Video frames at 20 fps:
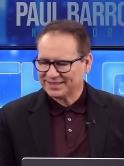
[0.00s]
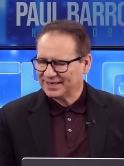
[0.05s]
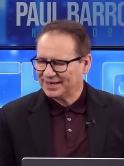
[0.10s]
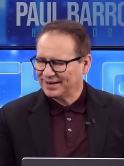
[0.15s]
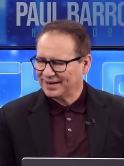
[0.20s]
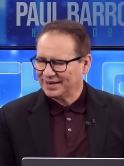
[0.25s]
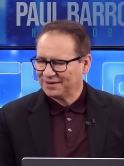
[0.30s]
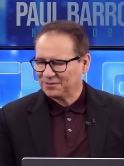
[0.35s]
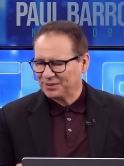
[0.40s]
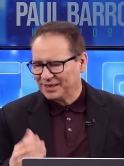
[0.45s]
All
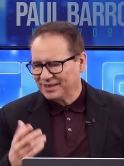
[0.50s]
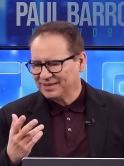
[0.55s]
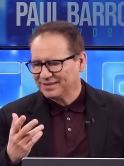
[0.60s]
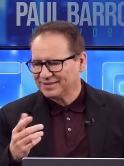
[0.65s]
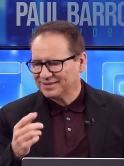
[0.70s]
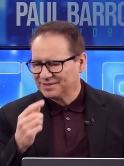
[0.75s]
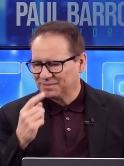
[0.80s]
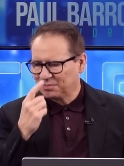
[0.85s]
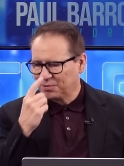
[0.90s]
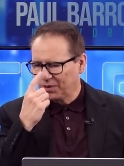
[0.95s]
right. Well,
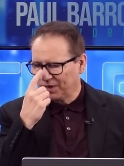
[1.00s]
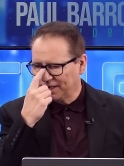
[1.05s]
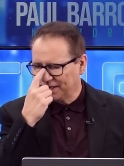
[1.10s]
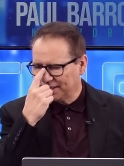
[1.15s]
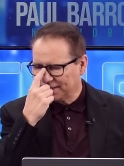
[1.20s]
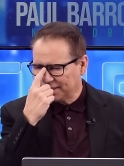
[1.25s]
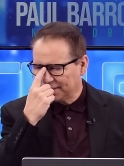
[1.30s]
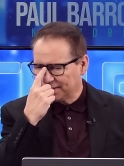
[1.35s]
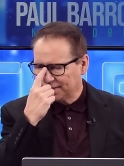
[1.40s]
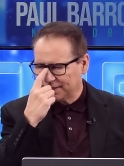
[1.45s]
the point
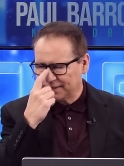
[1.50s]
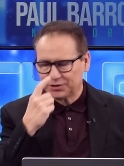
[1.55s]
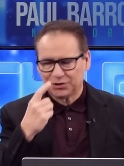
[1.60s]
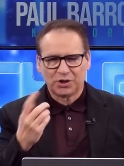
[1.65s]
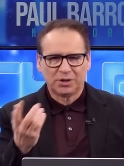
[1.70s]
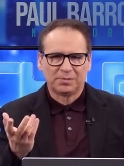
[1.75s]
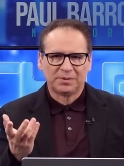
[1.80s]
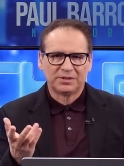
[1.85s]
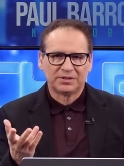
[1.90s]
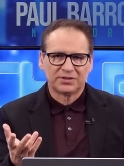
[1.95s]
is that
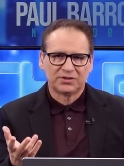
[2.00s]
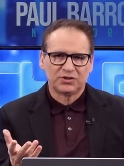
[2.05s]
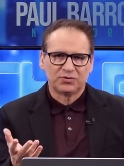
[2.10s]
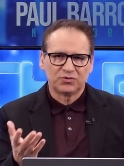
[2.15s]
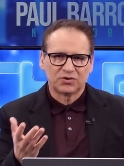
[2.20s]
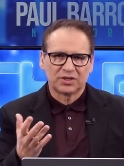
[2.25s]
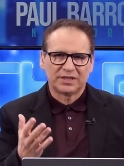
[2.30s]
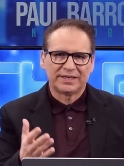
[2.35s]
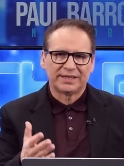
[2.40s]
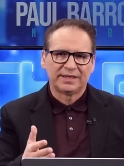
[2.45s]
Sherman's
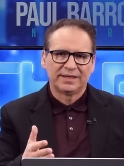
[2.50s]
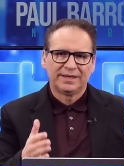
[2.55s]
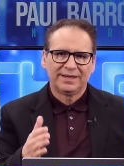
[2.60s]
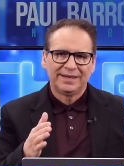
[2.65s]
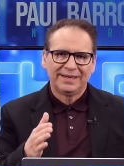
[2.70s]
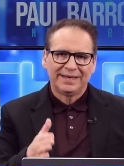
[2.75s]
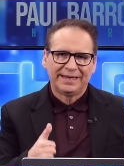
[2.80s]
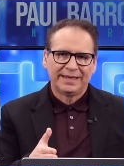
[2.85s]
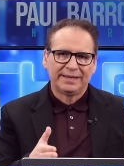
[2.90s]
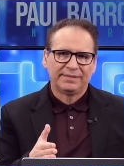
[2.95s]
usually
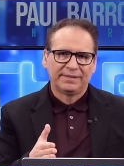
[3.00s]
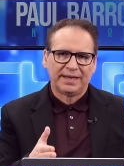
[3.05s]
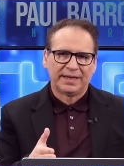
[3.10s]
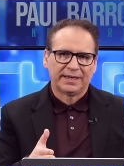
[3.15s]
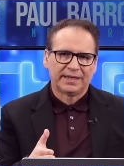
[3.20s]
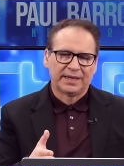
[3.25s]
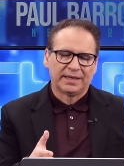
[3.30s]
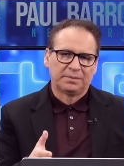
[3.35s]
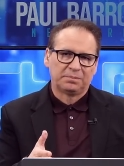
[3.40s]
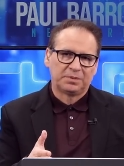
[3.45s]
in that
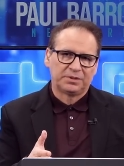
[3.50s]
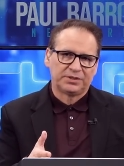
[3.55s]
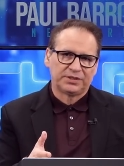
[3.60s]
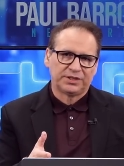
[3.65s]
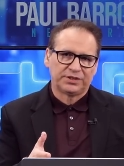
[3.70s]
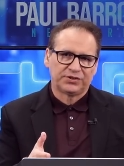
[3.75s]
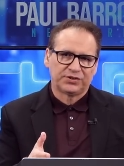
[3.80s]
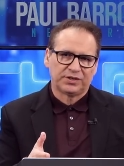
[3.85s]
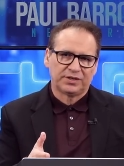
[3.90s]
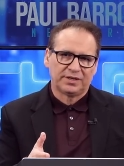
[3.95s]
kind of
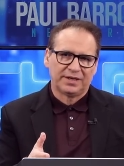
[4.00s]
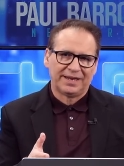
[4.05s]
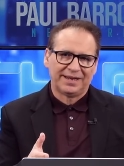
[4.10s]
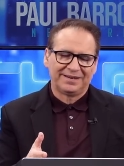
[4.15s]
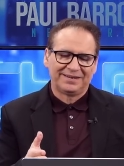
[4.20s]
position.